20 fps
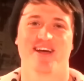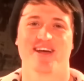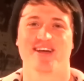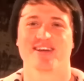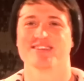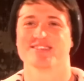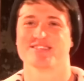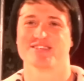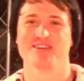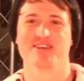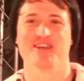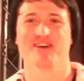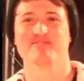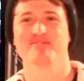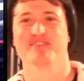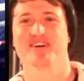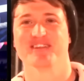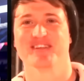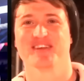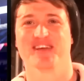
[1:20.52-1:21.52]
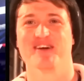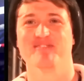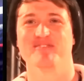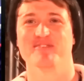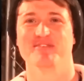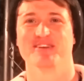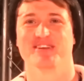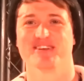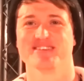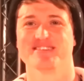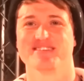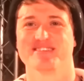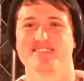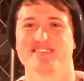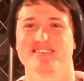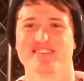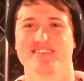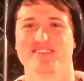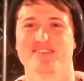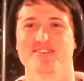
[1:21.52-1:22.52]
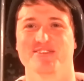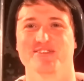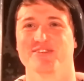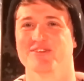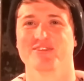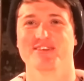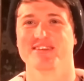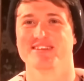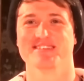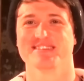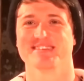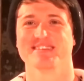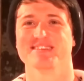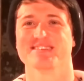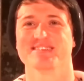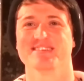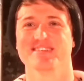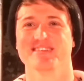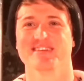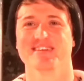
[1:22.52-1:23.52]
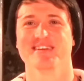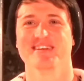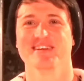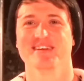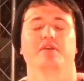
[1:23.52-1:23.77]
I can see you laughing behind the camera because you didn't know you were going to say this, did you?